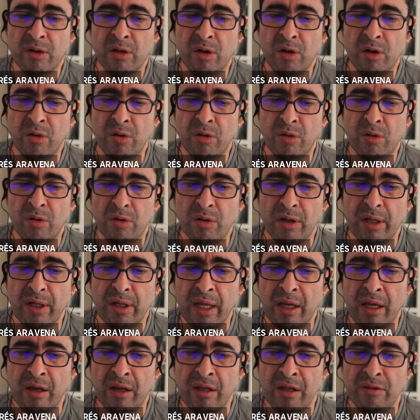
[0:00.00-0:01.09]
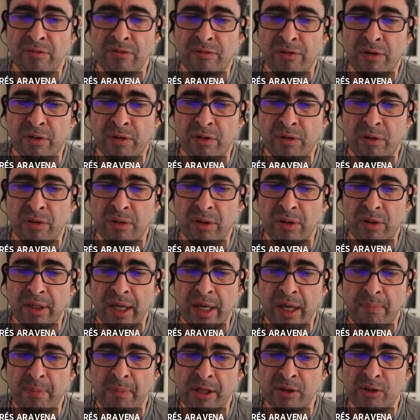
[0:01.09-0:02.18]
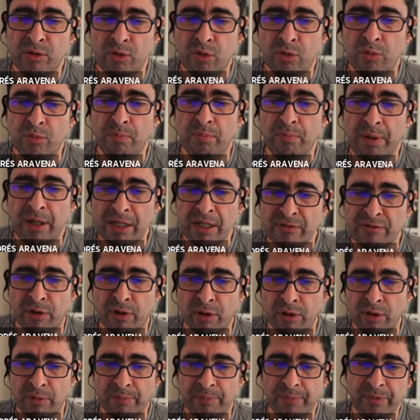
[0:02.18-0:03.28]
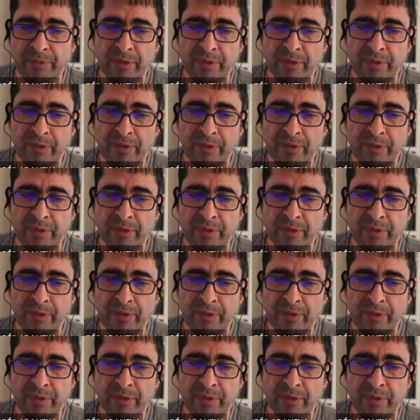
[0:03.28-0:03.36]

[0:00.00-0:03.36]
4k plus 2 plus 4.